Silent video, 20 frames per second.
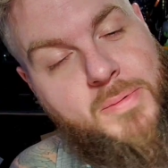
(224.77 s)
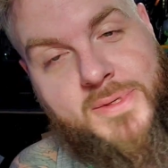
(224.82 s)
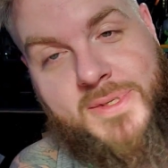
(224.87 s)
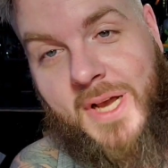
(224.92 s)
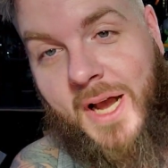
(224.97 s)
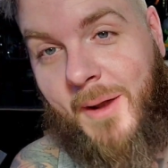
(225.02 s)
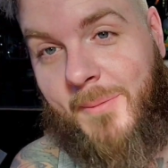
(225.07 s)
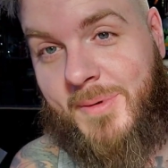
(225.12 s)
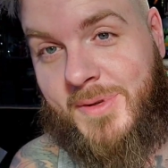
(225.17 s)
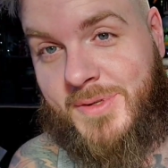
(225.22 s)

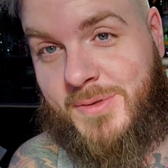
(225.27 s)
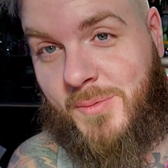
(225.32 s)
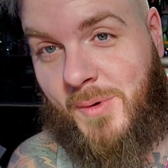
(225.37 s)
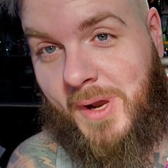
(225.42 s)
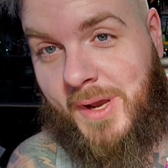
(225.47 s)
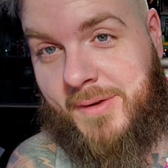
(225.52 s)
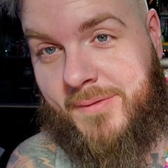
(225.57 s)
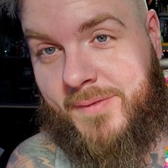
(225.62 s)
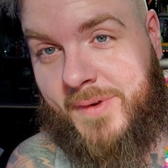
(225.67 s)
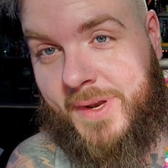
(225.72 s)
Thomas
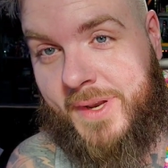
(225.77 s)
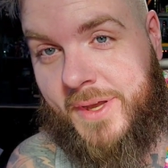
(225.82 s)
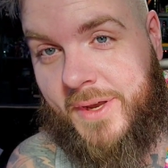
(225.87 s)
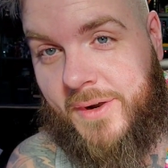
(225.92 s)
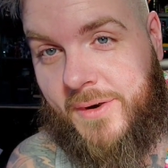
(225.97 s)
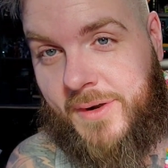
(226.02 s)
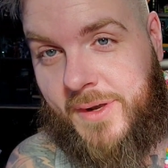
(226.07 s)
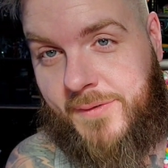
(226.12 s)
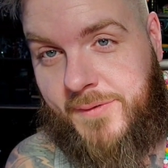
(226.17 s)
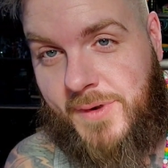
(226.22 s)
Wayne
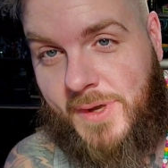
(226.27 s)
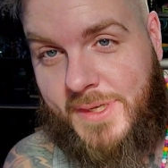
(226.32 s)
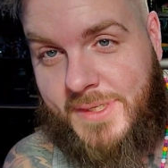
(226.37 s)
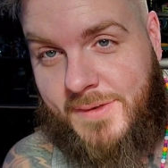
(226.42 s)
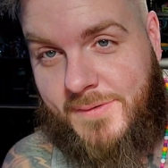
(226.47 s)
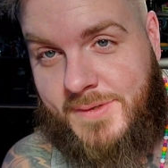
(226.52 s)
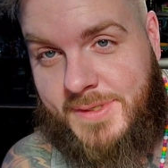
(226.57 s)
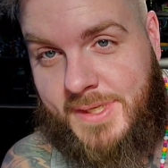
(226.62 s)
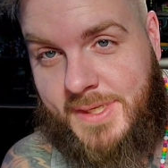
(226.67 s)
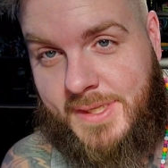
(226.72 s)
video, if you guys
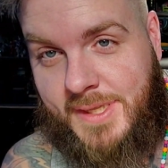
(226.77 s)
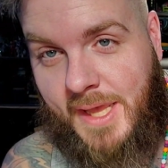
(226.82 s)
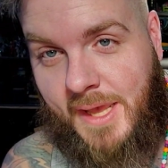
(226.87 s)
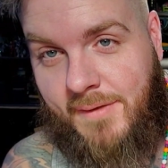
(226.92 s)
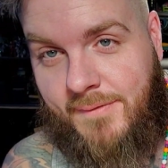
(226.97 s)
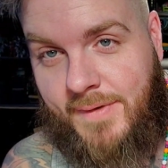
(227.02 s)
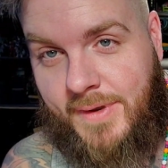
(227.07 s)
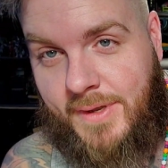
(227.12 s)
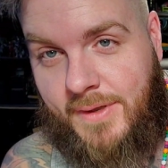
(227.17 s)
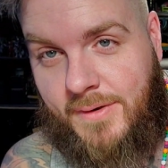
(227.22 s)
have seen
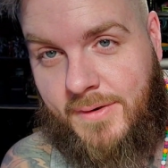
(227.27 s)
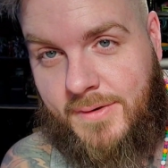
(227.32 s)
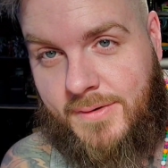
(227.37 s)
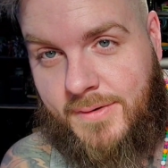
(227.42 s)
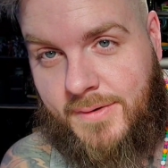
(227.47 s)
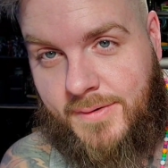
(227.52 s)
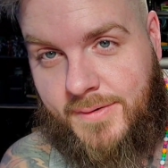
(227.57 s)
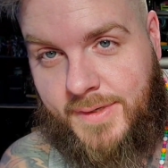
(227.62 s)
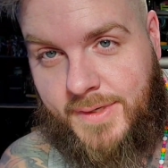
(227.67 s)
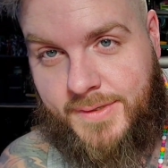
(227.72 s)
that video,
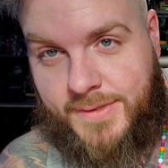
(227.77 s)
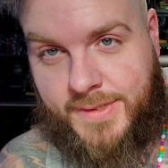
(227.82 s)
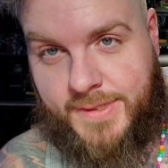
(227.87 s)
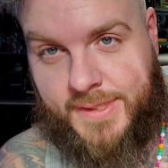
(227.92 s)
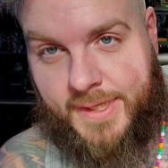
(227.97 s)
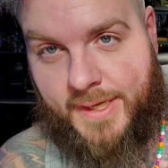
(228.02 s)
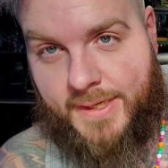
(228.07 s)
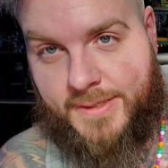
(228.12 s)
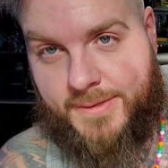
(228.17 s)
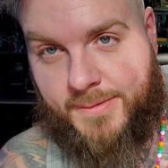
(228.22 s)
oh, there's a
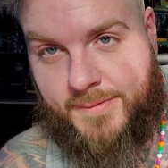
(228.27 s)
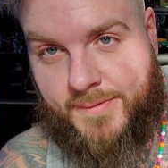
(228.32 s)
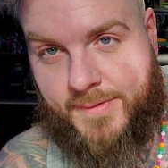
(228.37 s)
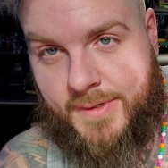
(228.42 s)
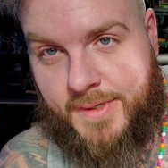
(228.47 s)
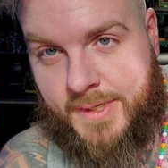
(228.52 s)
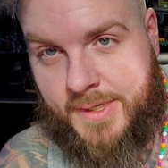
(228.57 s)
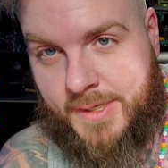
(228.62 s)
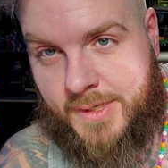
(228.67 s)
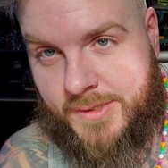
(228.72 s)
thigh swivel.